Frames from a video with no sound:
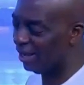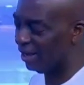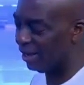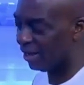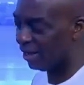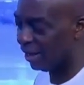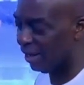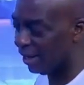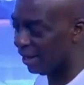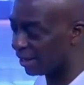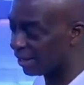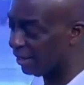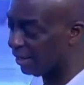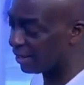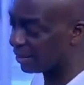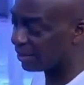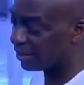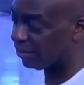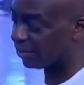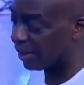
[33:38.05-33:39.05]
I heard
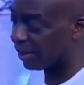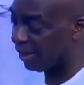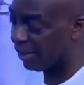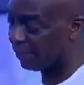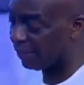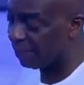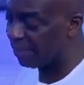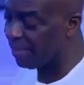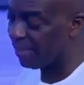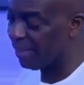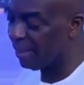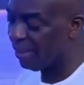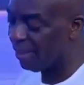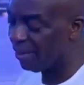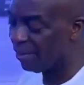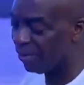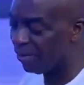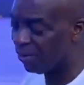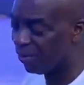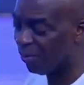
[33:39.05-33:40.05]
that, okay,
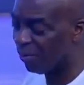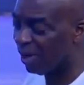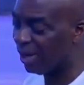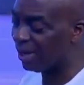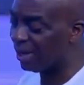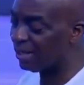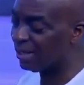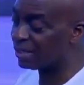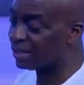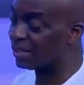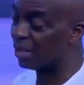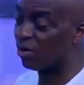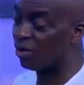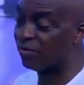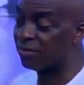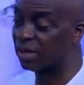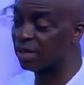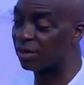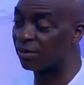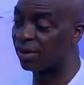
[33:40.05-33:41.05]
when this is
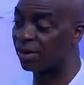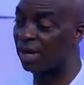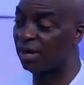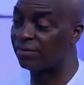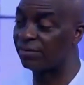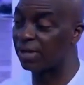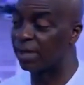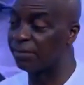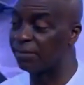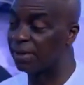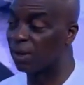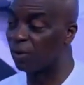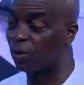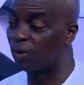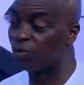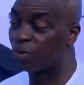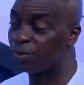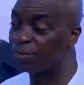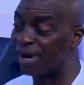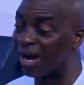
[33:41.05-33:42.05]
the that we have in him that
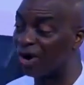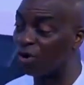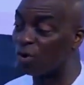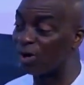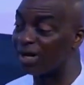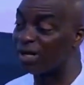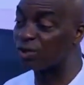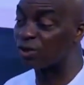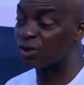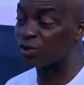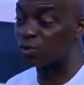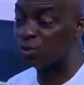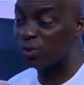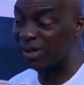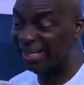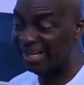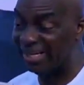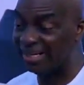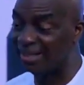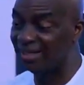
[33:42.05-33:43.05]
when we pray according to his
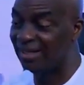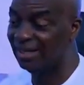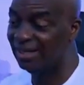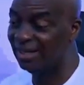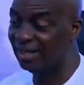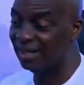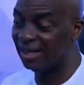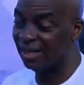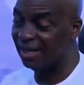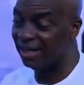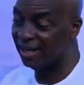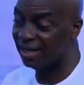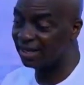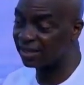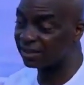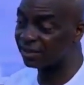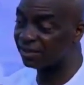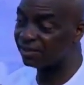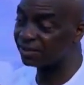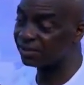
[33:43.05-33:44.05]
will, he
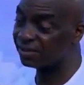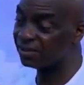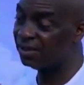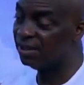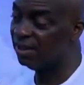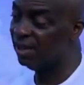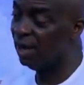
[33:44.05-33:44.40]
hears us.